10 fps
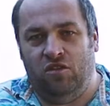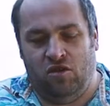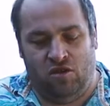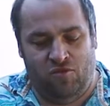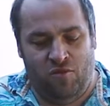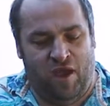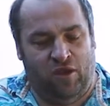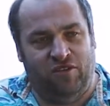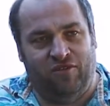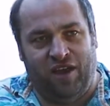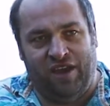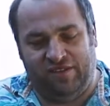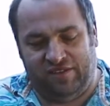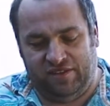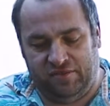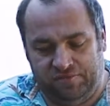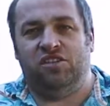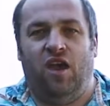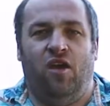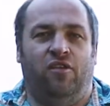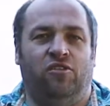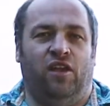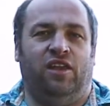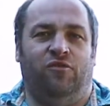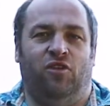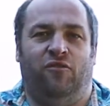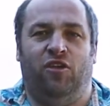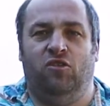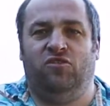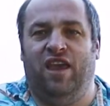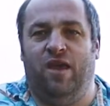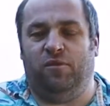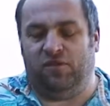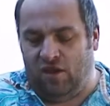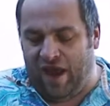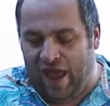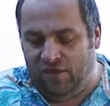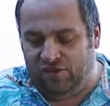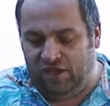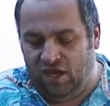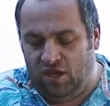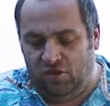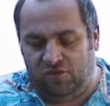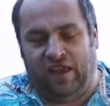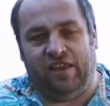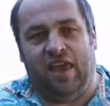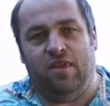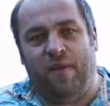your remote device. So I thought I'd give you a few tips on how to use and get the